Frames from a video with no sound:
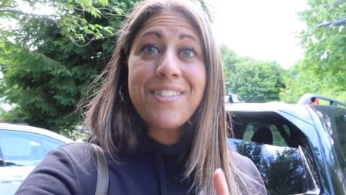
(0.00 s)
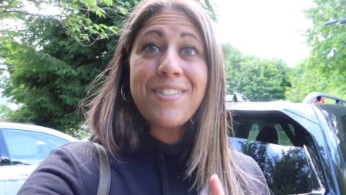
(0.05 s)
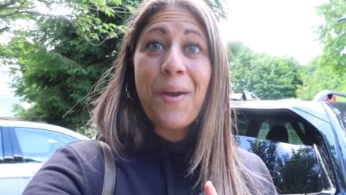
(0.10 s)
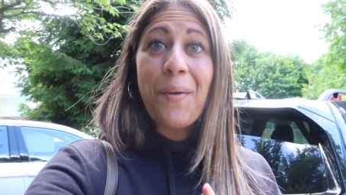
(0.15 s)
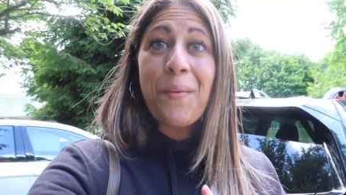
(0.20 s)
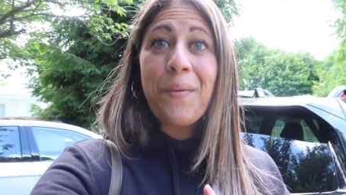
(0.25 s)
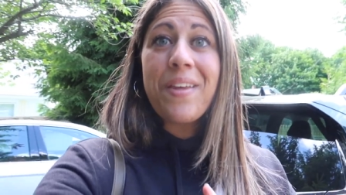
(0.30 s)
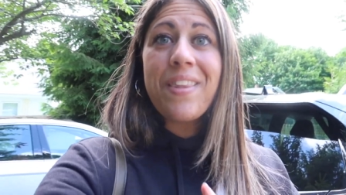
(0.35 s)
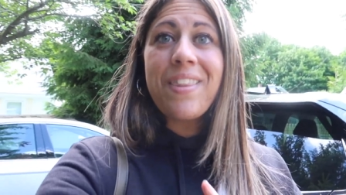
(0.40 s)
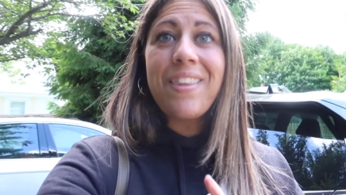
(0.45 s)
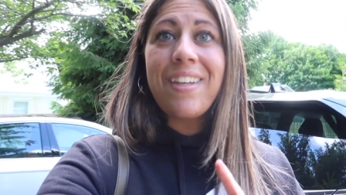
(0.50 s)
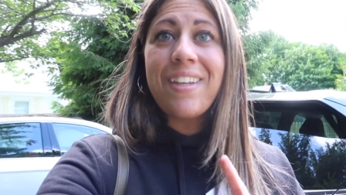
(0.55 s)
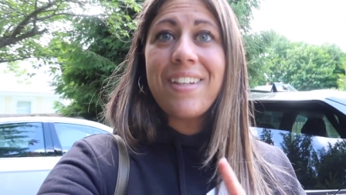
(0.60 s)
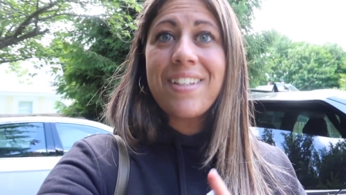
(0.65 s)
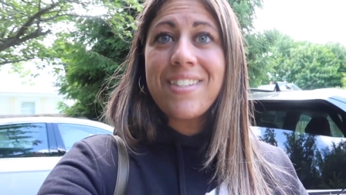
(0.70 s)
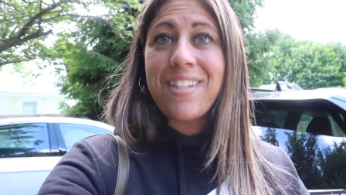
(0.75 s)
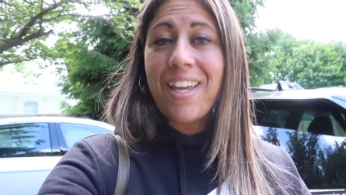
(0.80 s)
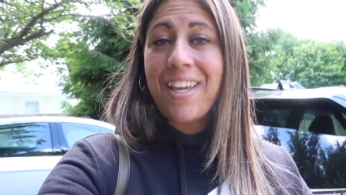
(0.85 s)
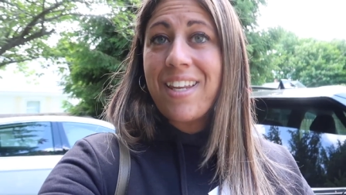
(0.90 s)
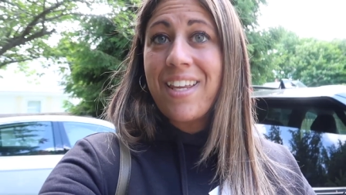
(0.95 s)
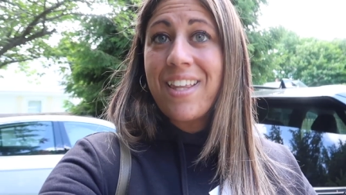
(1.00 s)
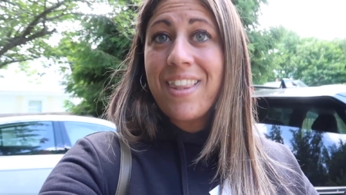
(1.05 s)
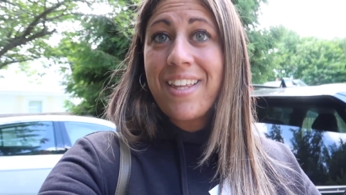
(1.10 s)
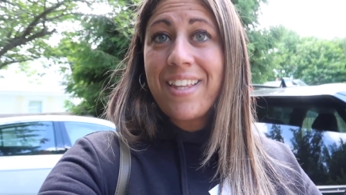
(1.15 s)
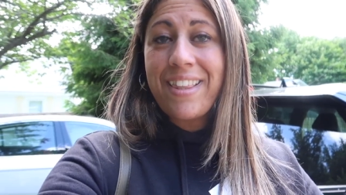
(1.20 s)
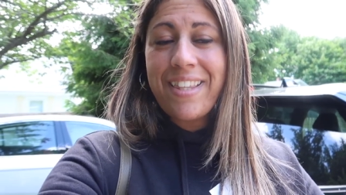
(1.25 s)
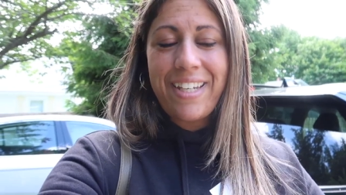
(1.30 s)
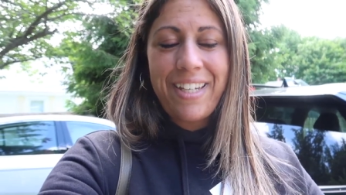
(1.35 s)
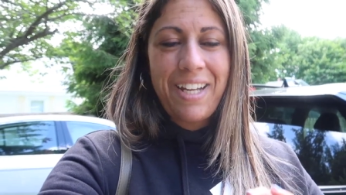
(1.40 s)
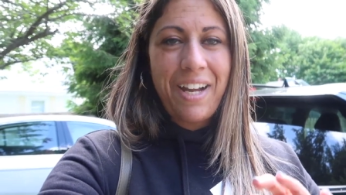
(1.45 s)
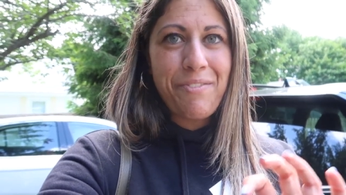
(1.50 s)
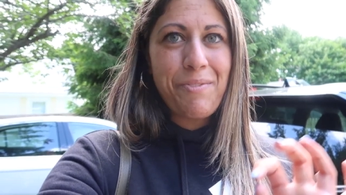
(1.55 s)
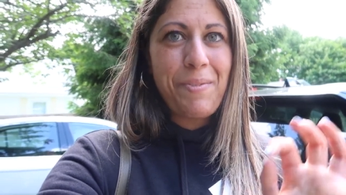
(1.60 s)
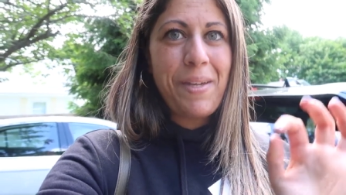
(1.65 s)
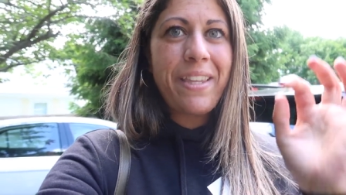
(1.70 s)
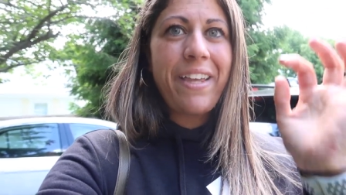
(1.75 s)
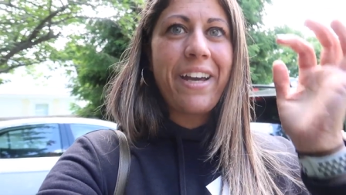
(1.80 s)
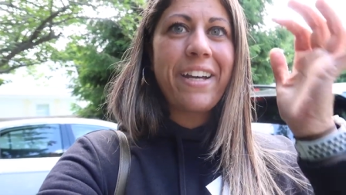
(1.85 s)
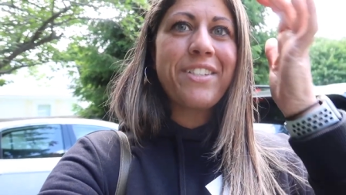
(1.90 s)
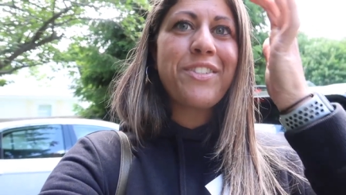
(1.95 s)
So the exciting thing that I got for my
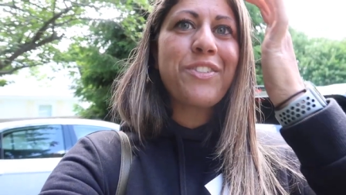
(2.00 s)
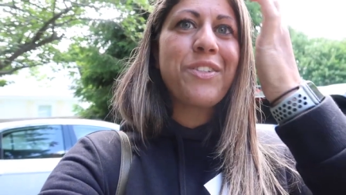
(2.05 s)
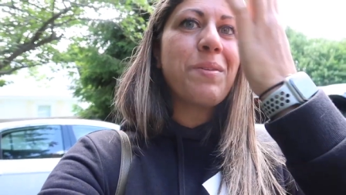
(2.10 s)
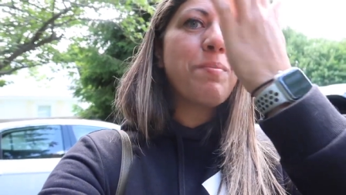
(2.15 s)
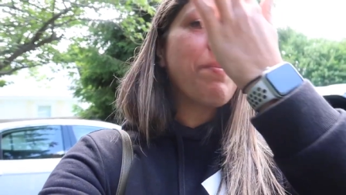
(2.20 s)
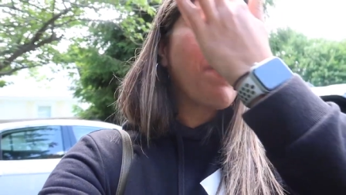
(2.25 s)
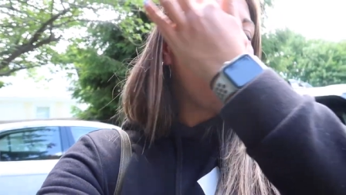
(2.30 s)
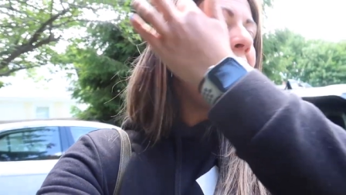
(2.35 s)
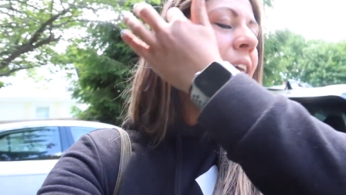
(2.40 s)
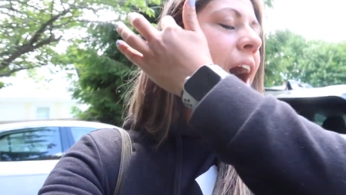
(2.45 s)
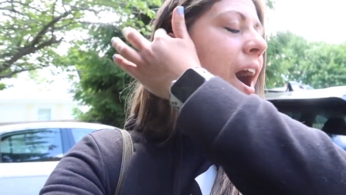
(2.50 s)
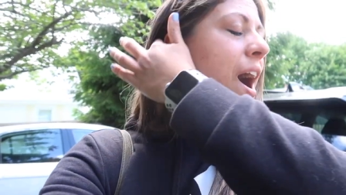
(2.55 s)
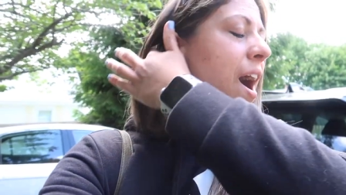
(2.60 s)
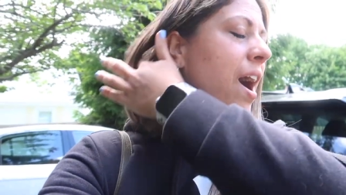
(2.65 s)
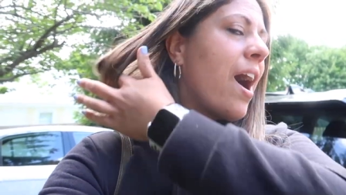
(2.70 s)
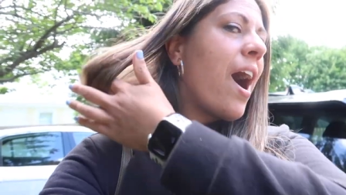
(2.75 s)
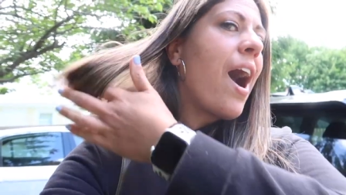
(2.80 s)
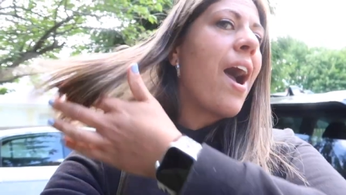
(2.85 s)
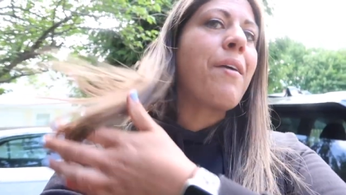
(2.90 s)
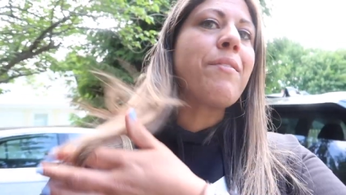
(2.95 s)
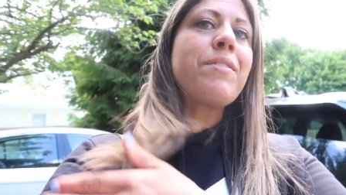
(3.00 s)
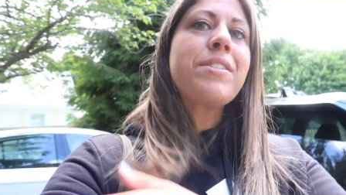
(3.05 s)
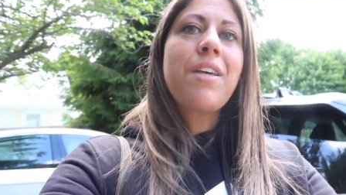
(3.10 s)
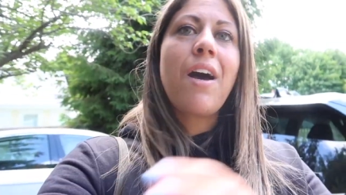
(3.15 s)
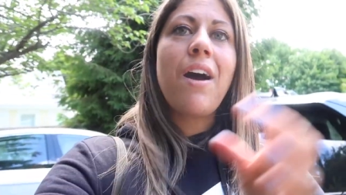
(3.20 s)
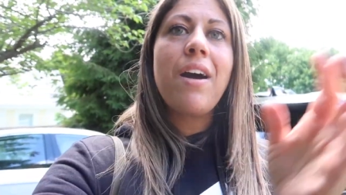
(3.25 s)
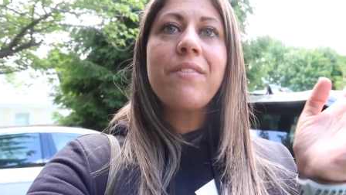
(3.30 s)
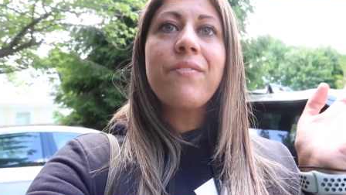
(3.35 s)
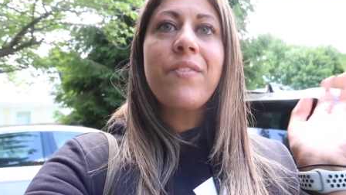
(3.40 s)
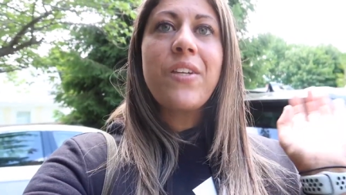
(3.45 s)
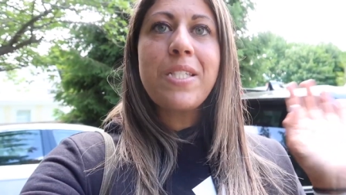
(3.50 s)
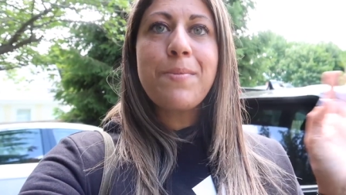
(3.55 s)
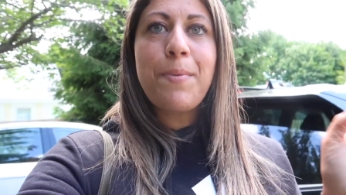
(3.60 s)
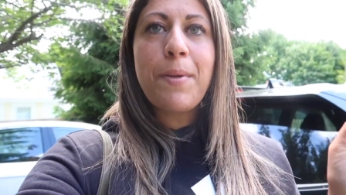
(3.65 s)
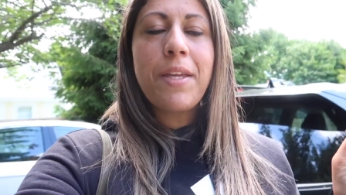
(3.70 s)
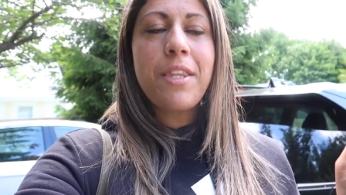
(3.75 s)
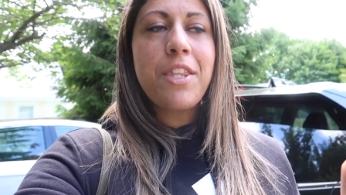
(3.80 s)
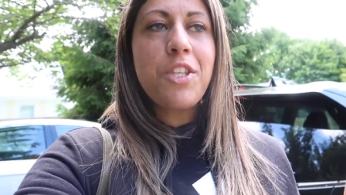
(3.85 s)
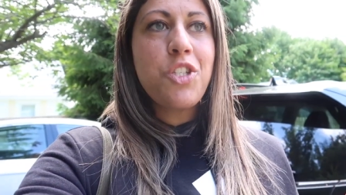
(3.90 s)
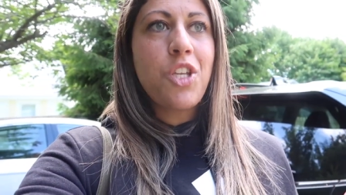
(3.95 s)
classroom, I was on
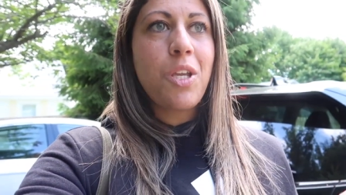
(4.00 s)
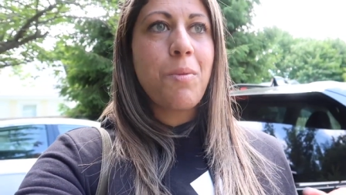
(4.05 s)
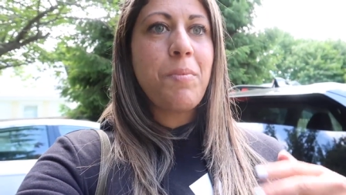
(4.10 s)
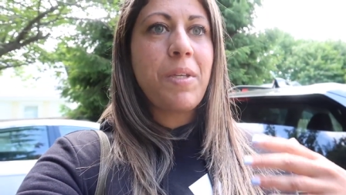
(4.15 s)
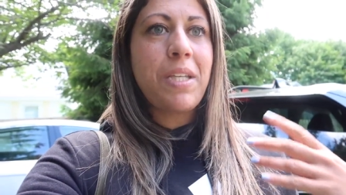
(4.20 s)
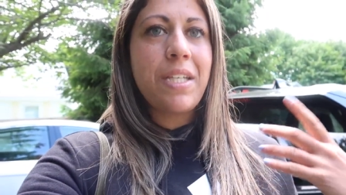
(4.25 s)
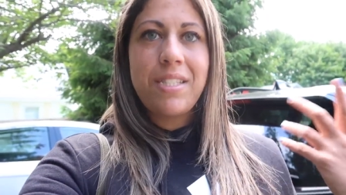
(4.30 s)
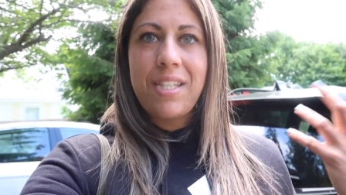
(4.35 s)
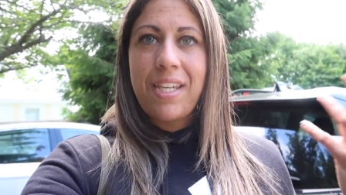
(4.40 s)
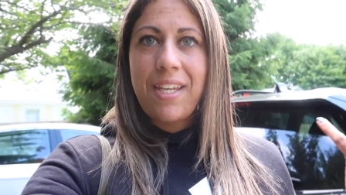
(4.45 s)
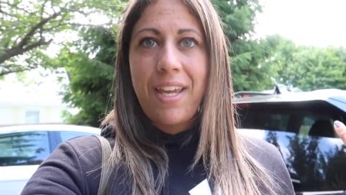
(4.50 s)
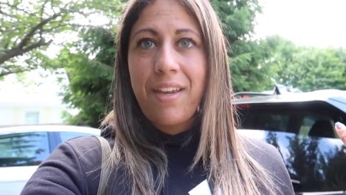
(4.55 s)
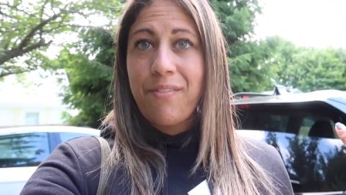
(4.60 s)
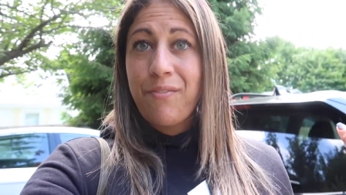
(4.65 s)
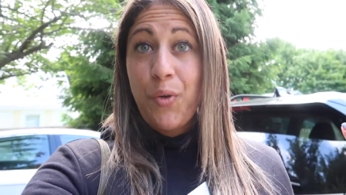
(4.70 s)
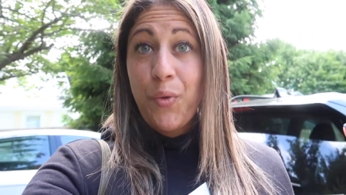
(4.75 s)
Facebook at the gym because I can't